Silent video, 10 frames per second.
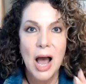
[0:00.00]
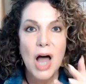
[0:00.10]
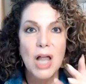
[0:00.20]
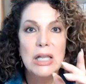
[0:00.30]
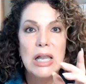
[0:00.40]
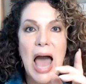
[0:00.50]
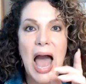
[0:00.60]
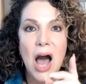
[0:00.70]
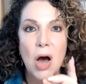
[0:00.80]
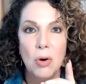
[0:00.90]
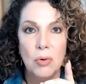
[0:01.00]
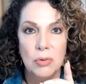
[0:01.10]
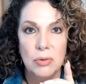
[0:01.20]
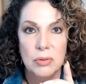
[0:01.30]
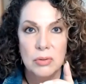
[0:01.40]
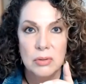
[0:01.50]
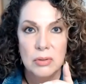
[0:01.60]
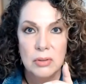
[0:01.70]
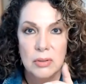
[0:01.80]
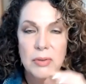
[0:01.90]
allow
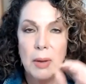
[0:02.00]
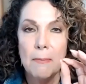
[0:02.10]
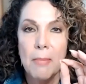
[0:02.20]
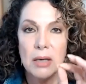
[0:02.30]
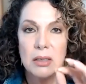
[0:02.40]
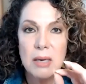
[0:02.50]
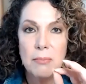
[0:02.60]
the monkey